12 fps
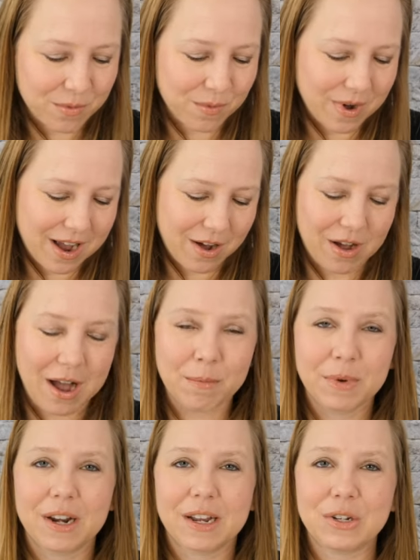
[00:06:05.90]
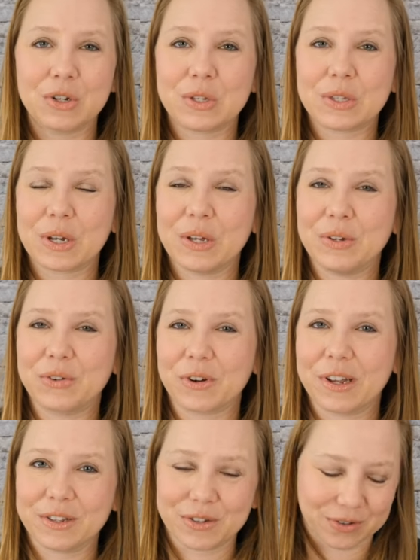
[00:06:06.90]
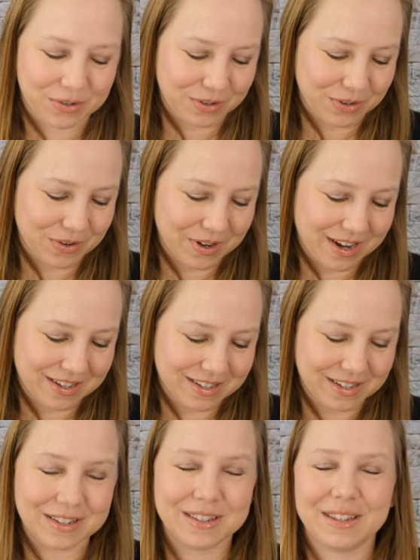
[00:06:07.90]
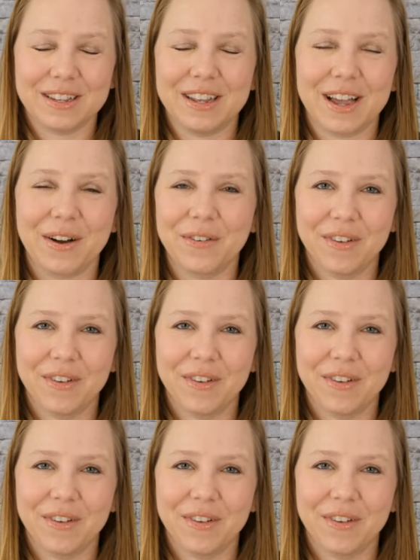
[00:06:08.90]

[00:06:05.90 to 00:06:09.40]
Wow. I'm gonna just undress her so you guys can see how